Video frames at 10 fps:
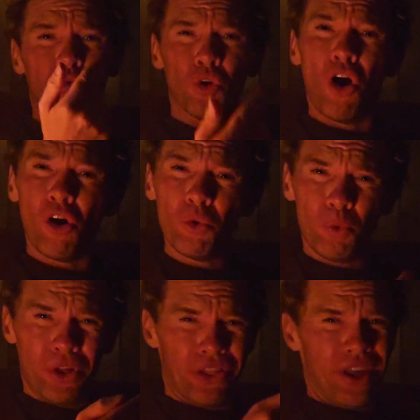
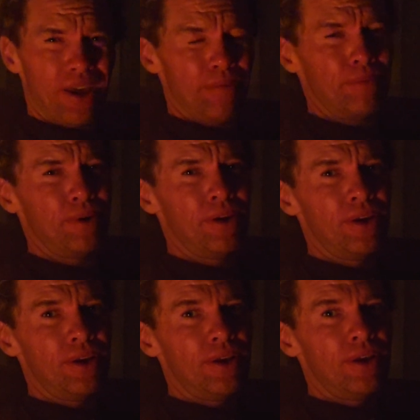wrong with him?
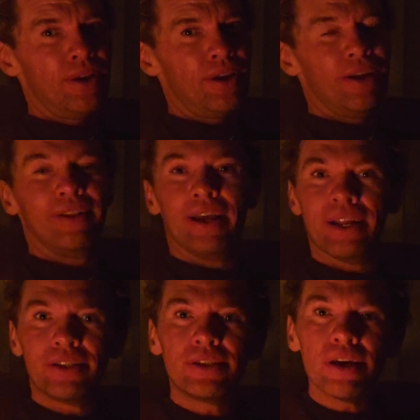And
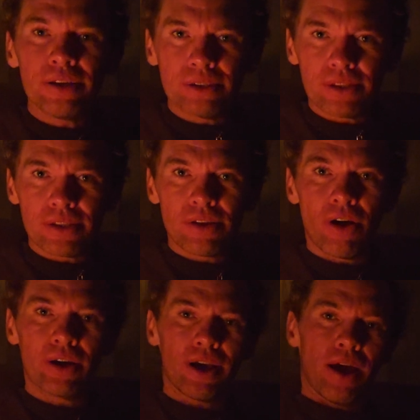then it says a
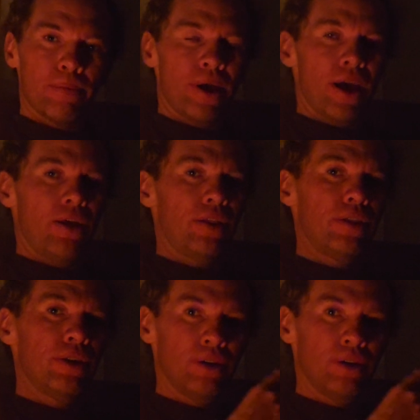psychopath.